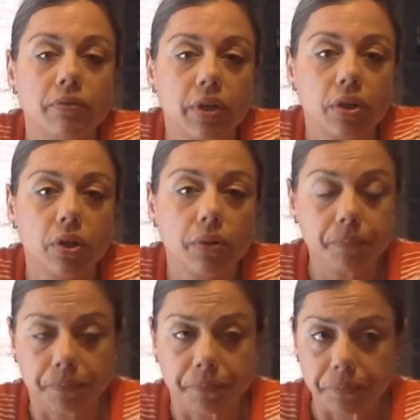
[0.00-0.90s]
and
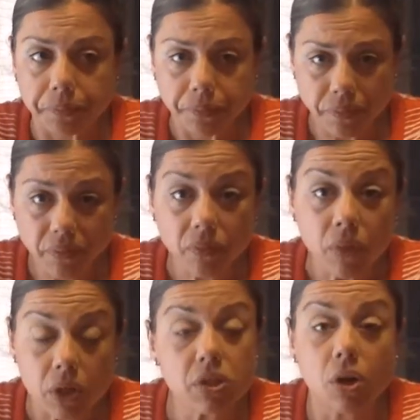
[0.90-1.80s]
vinegar,
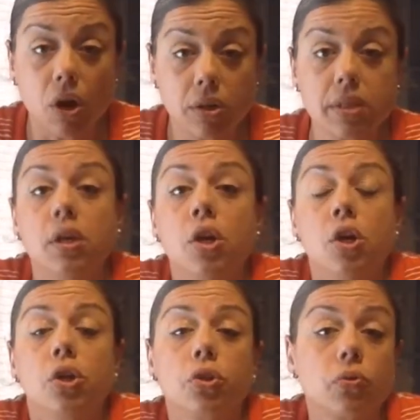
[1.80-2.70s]
salt.
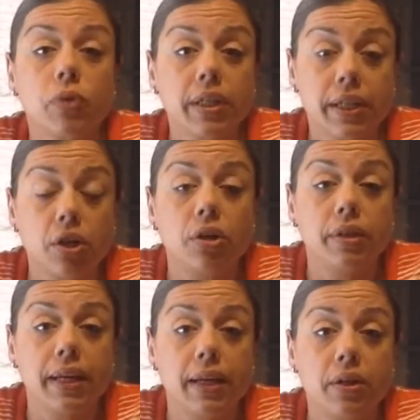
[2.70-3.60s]
They're really
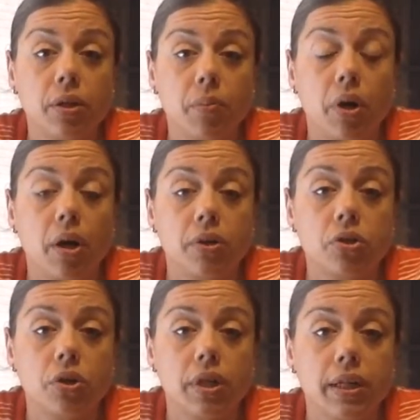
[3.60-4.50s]
good. They end up
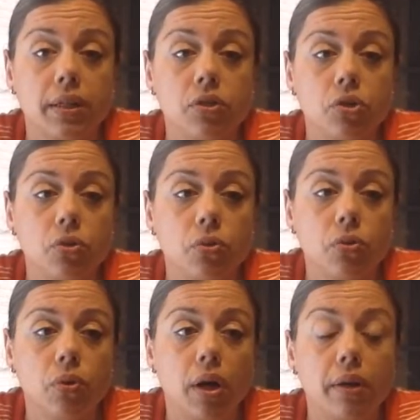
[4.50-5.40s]
turning
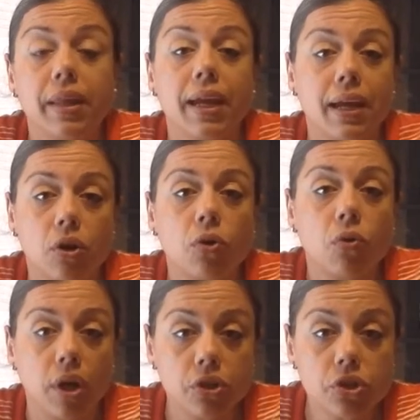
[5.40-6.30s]
into, they add a
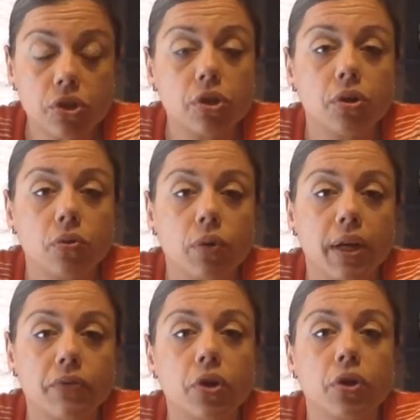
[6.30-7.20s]
crunch to
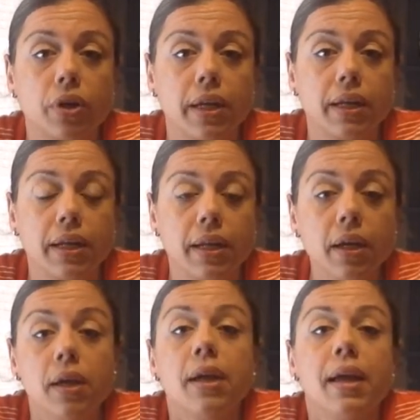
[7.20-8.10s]
whatever you're
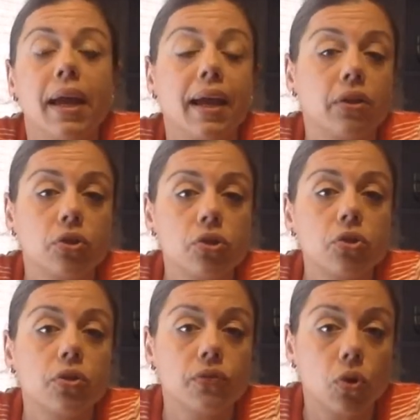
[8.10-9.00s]
eating, and they're
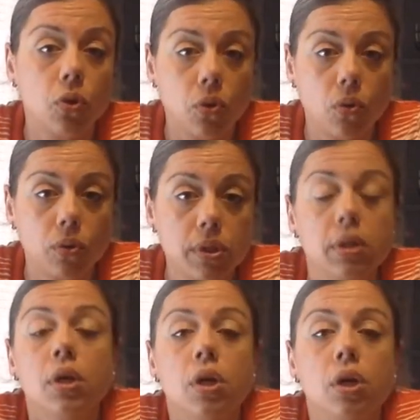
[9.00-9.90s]
served cold.
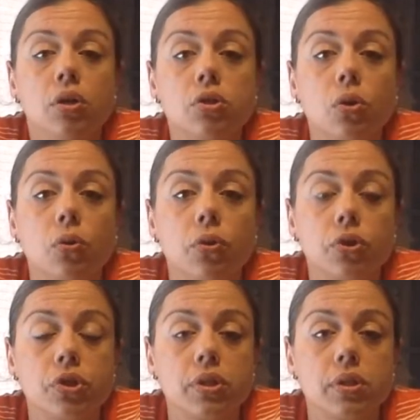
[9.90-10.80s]
So they're
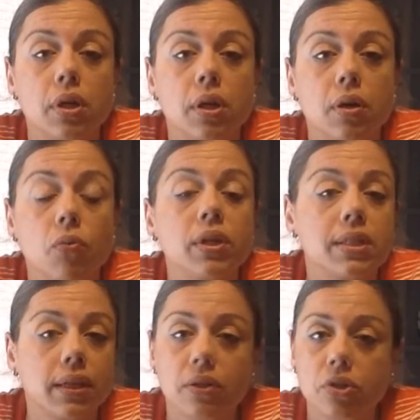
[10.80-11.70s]
just, once
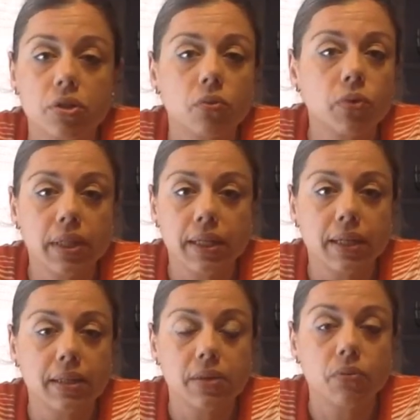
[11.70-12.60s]
again, just a really
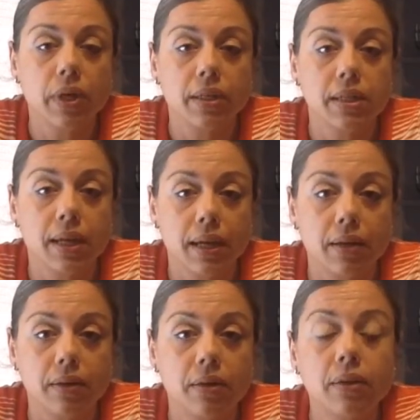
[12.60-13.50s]
easy way to
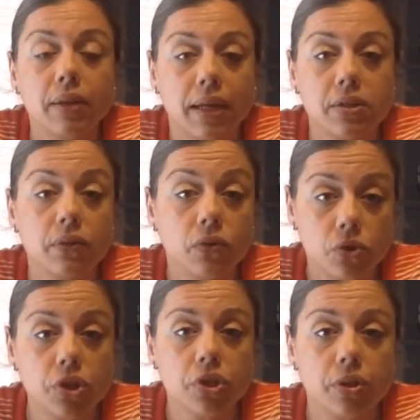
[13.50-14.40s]
add lots of
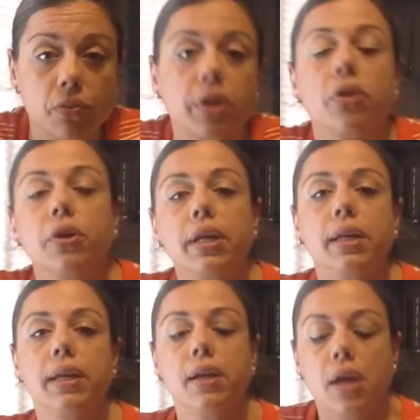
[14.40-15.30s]
nutrition to what you're
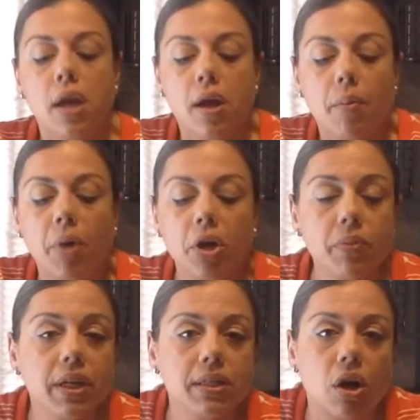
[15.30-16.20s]
eating. Mung
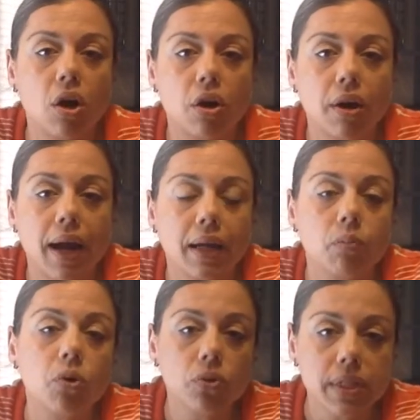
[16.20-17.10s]
beans are high in
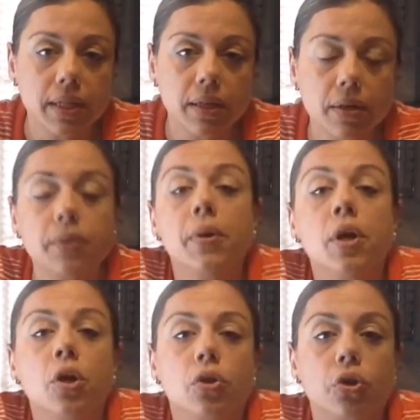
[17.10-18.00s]
protein.
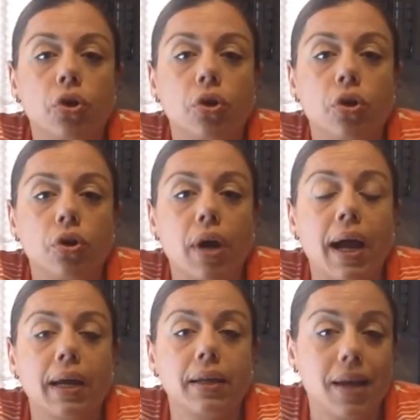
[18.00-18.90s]
They're
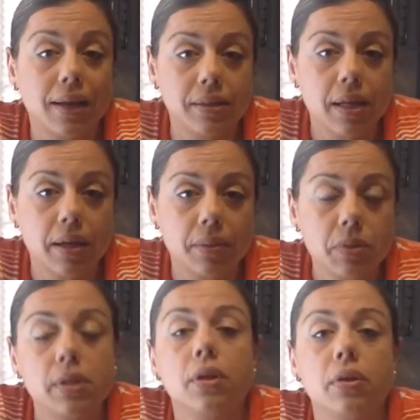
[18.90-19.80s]
high in
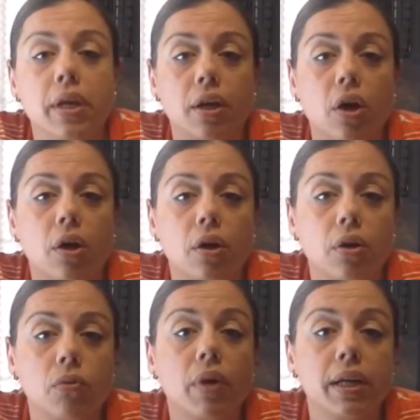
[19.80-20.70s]
enzymes that
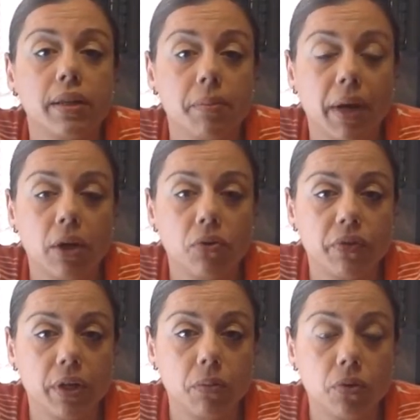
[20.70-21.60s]
are readily
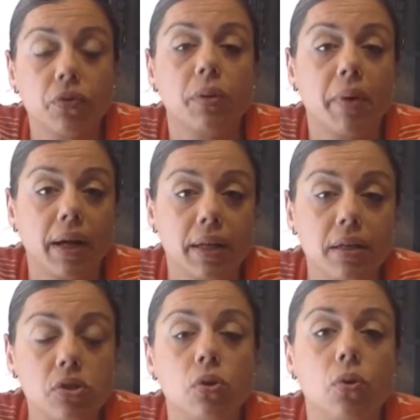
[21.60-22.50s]
bioavailable for the
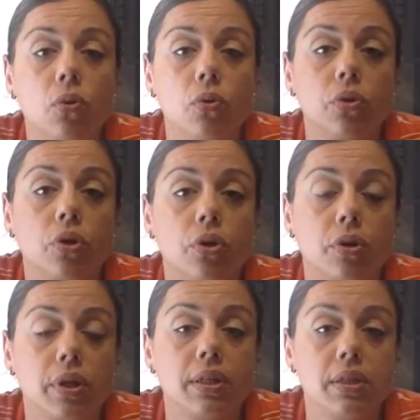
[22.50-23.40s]
body, so
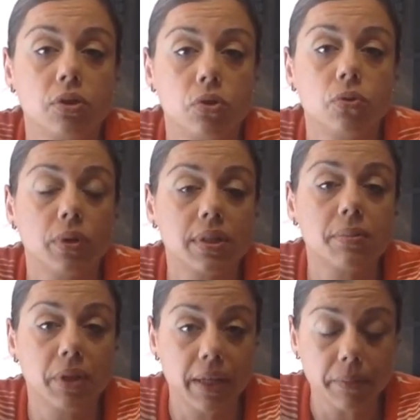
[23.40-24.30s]
they're easy to
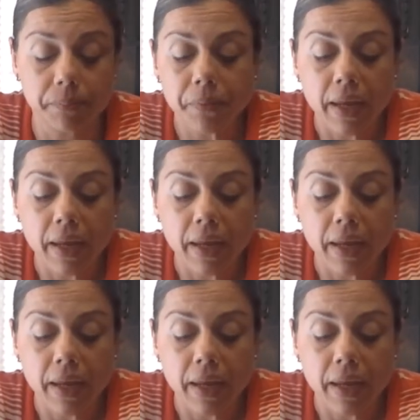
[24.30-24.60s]
assimilate